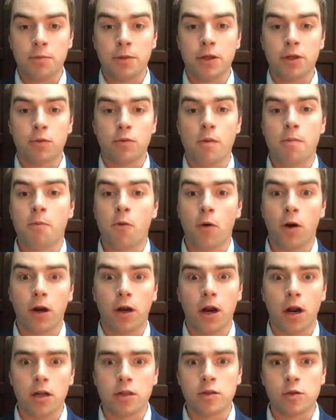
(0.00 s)
but the
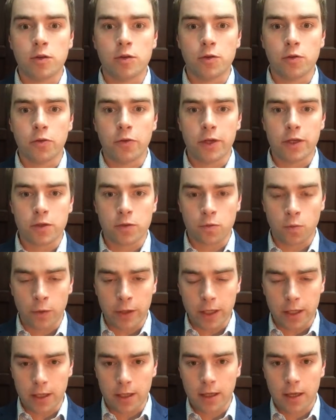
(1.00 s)
report cards are due this
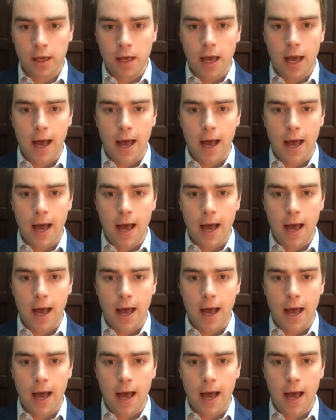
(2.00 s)
week.